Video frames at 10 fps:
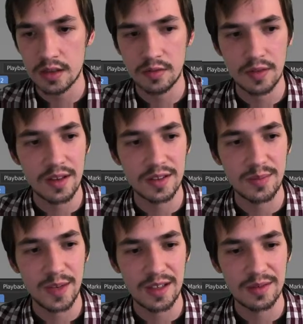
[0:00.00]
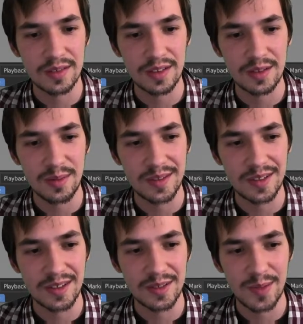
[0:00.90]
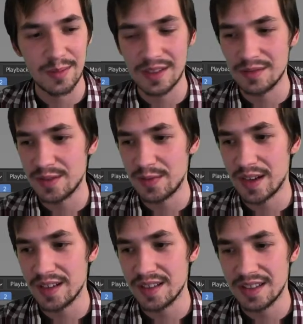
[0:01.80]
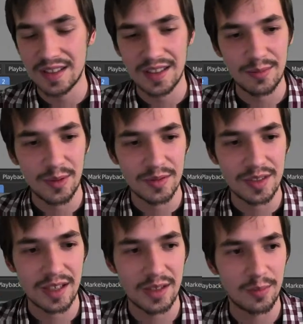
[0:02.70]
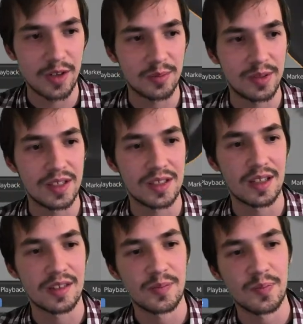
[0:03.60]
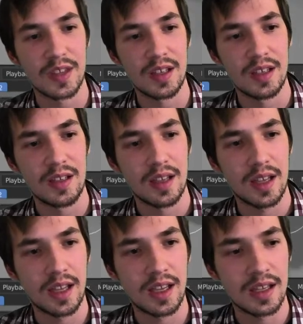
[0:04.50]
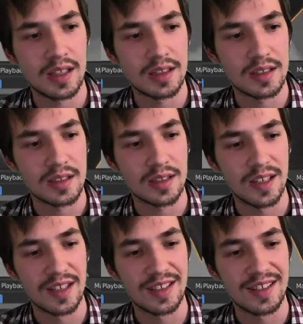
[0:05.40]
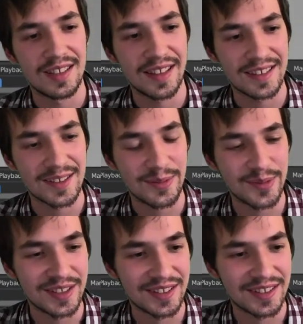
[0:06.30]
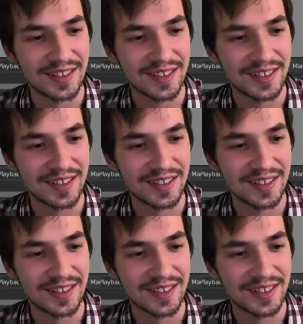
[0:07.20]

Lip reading: let's make it a little bit darker. Maybe that was fine. It was in a better place there. And yeah, the sculpt isn't,